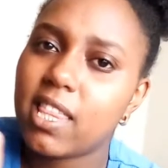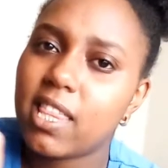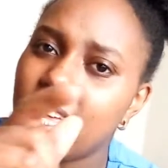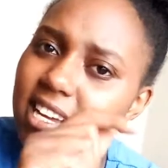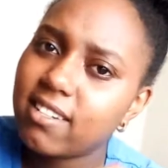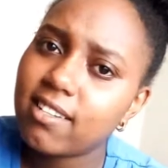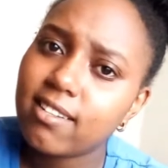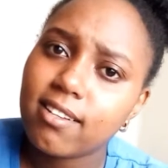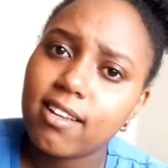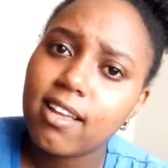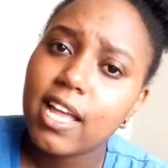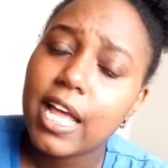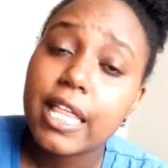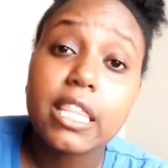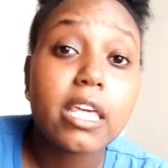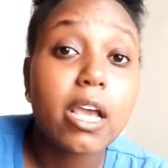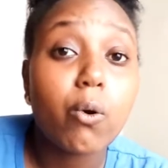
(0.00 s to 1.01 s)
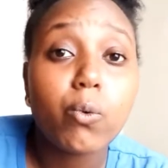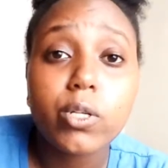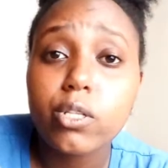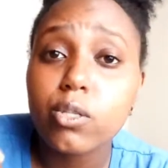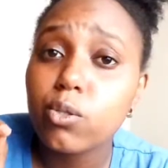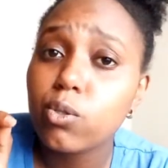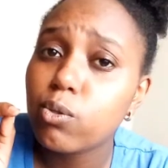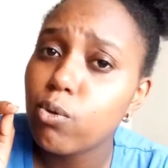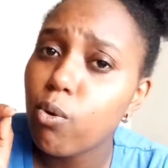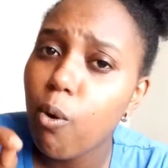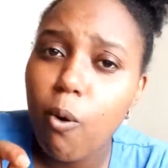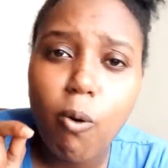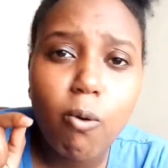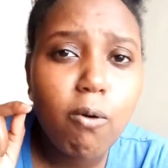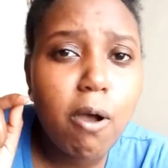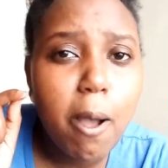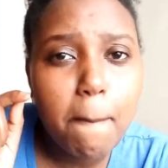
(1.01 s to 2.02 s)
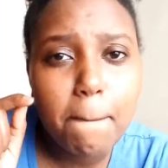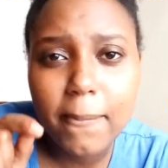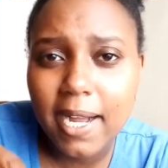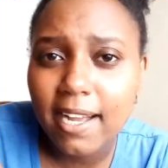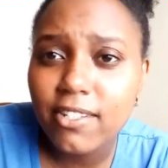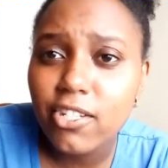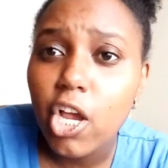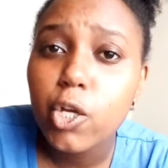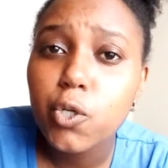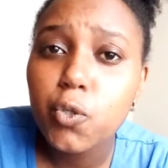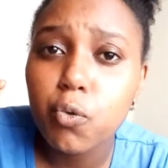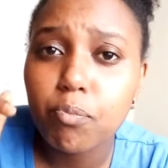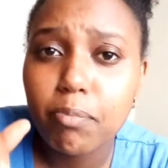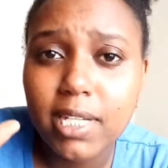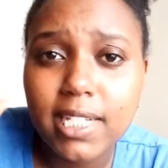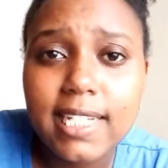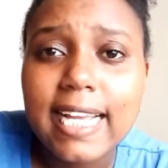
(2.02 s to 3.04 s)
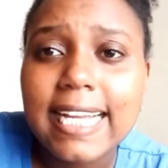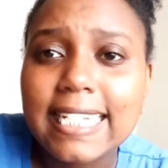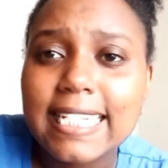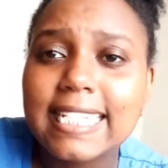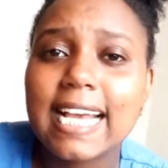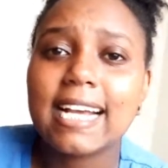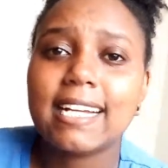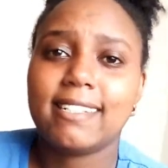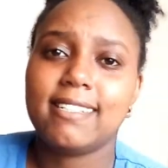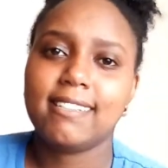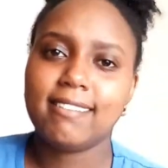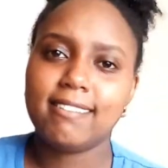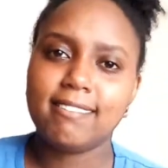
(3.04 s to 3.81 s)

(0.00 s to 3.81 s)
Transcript: that. There was so much to be done.